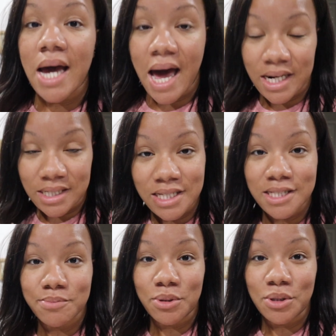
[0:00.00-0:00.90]
out of
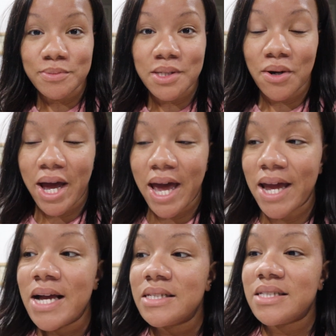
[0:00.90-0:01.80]
these boobs,
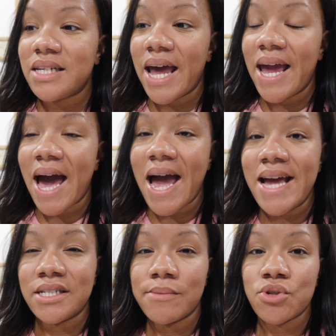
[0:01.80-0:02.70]
okay? Today, I
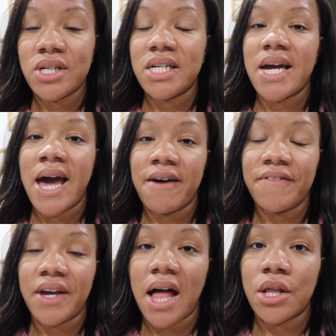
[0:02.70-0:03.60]
ended up drinking
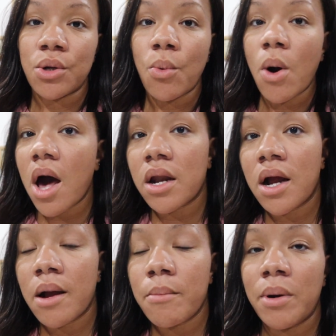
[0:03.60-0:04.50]
1/2 gallon of
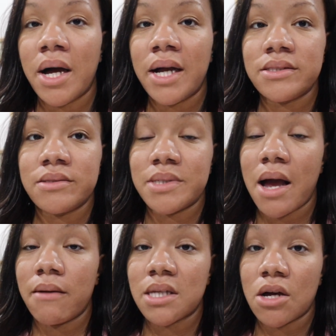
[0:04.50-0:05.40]
water, but
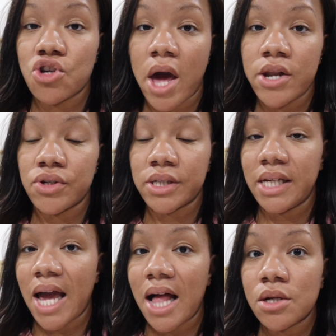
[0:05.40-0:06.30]
sometimes I'll try to drink
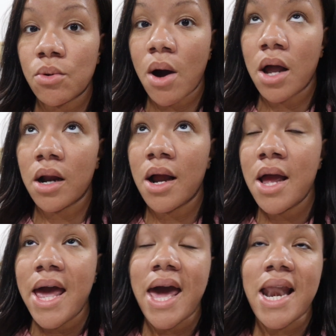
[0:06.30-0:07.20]
1 gallon of water,
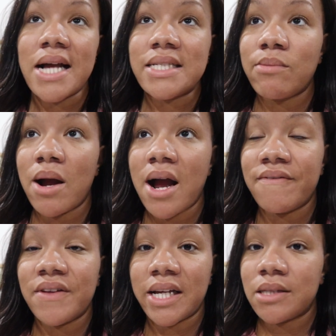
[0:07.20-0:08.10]
and I swear I
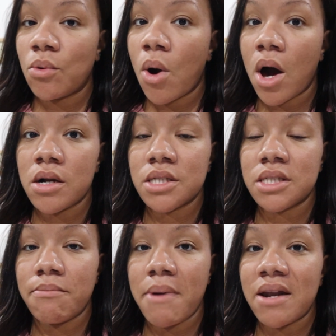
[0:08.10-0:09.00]
feel like the water
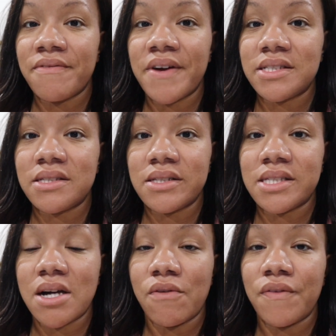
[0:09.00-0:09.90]
just manifests
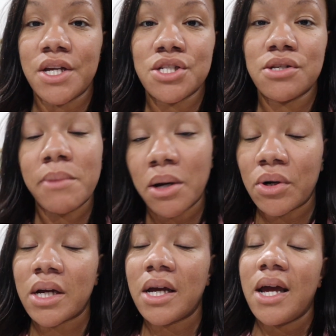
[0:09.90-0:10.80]
itself into
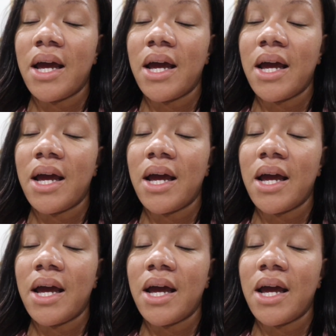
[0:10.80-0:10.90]
milk,